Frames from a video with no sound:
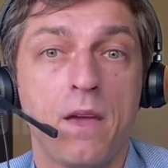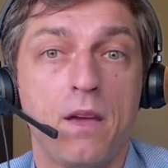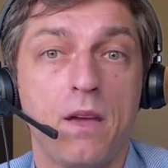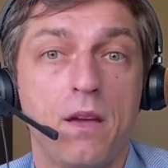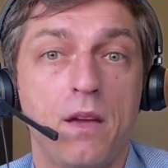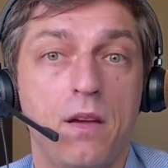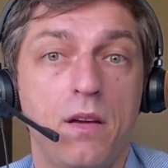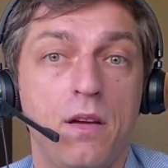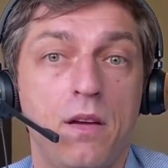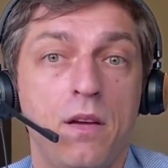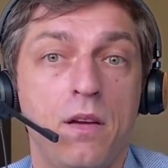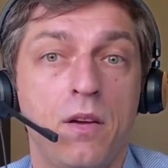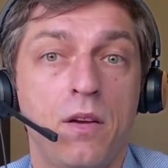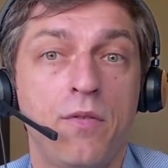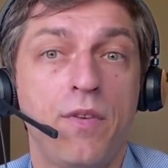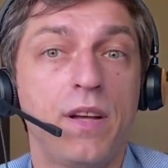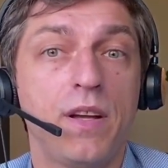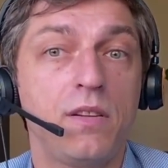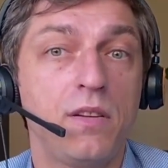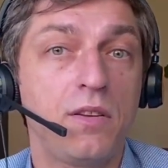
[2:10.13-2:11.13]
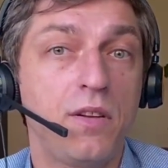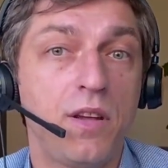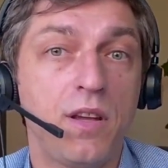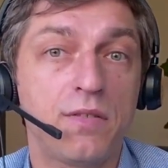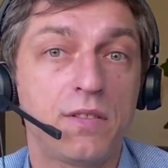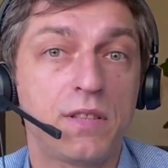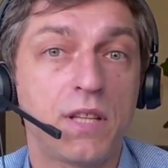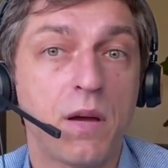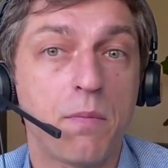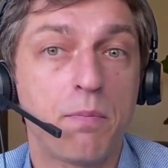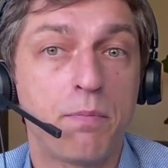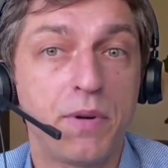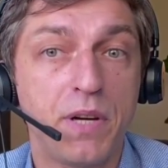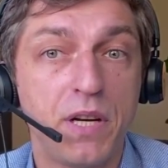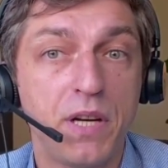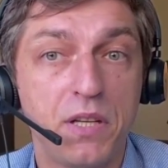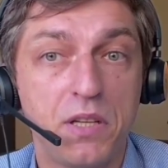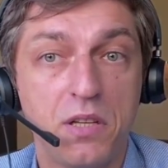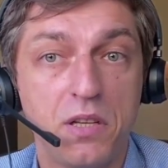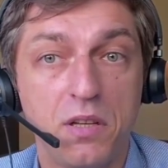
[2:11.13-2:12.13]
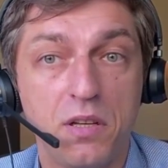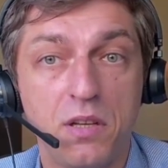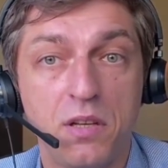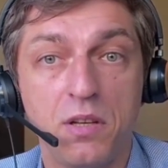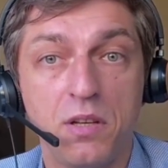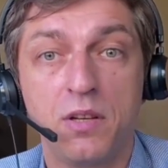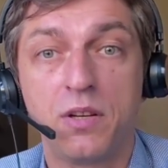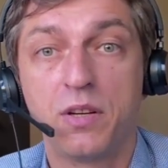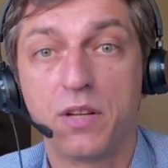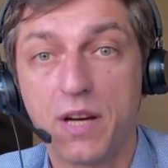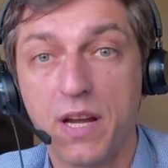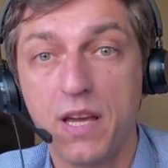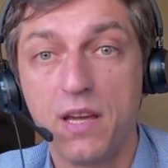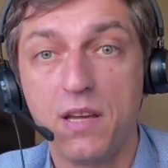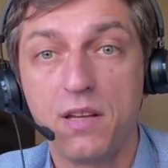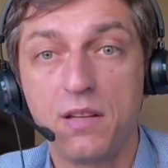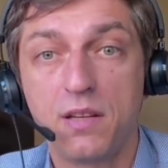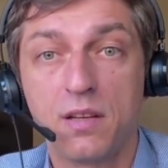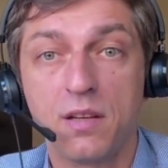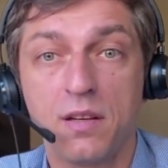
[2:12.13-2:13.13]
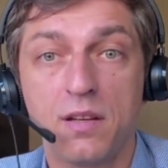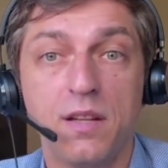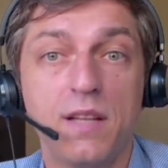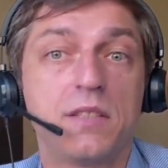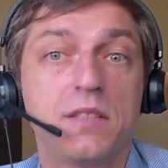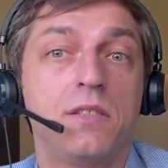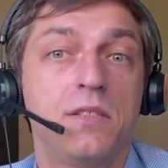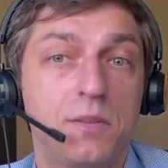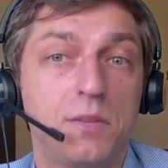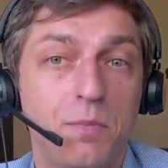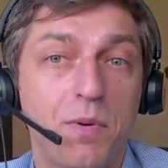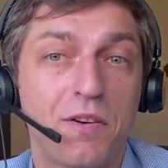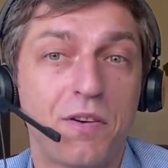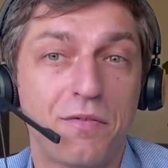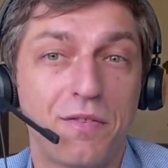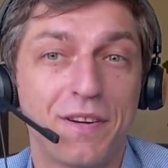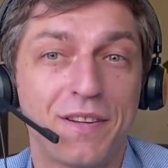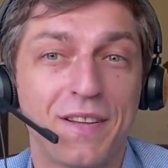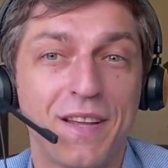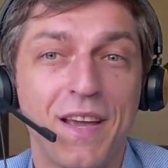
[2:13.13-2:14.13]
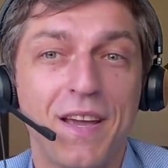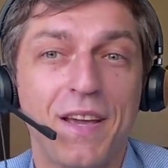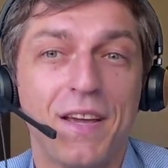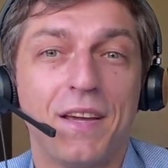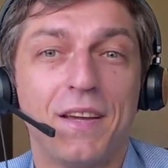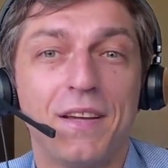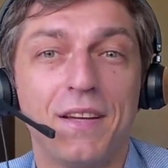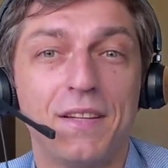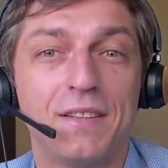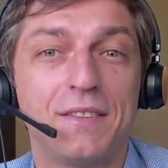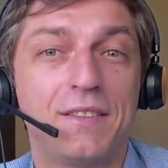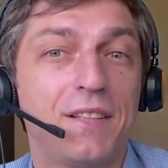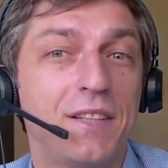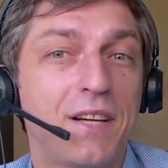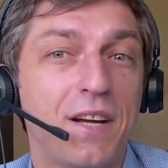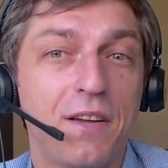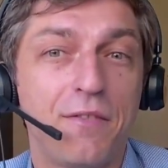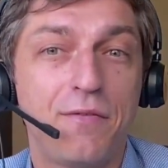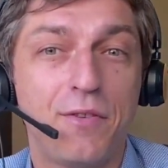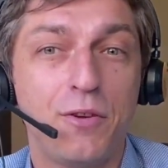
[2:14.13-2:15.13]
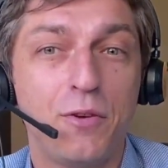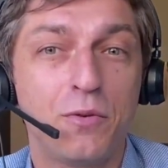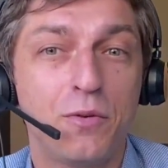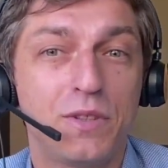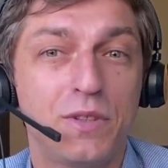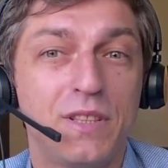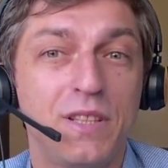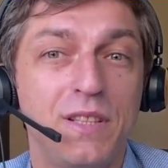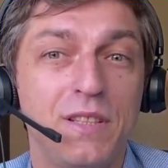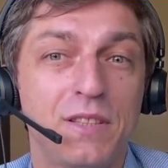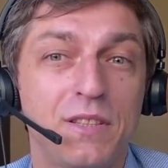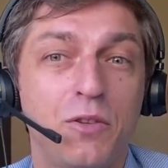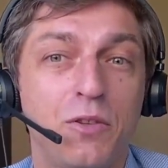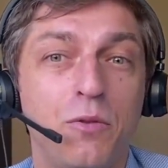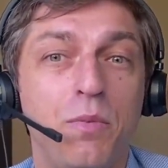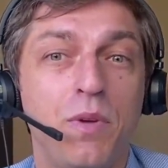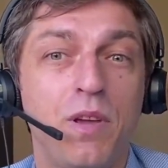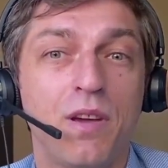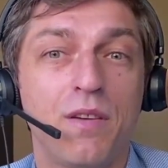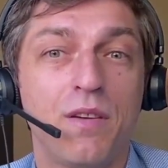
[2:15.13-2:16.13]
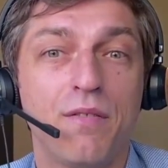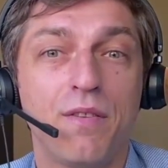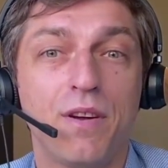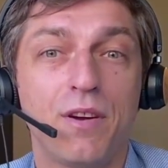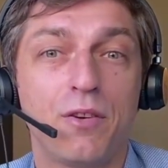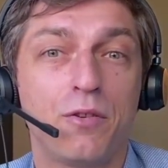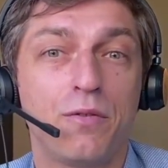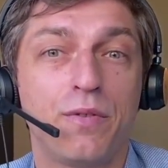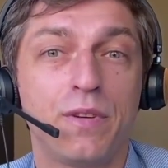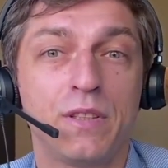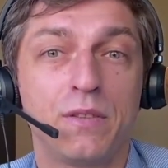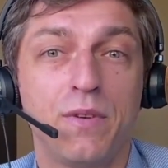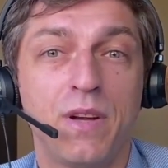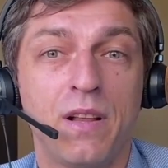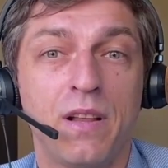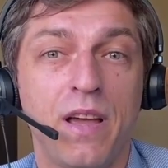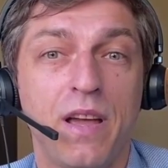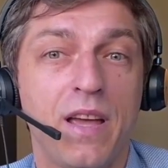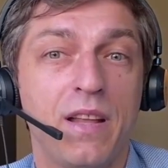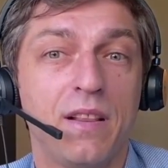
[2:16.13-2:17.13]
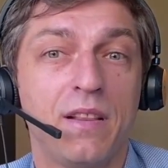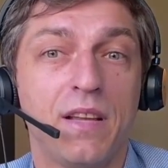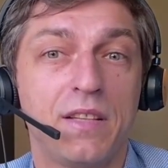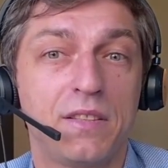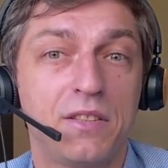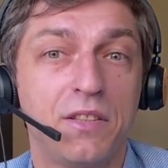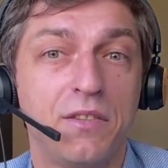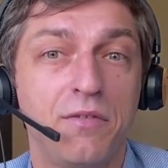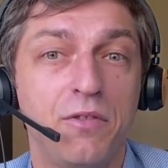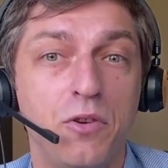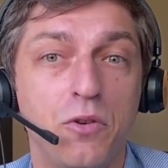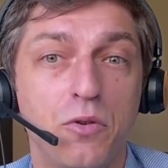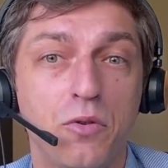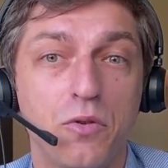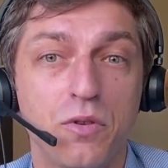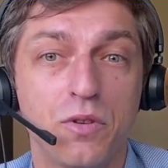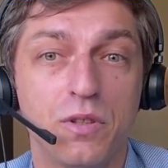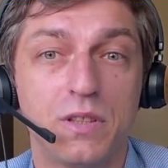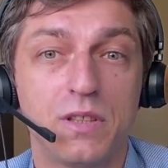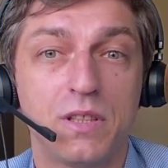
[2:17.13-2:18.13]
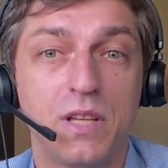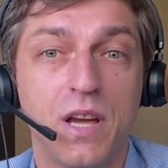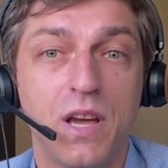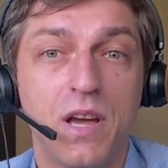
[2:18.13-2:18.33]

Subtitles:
While ETFs are pretty great, nothing is perfect. There are a few things to be aware of as well, and let's review cons.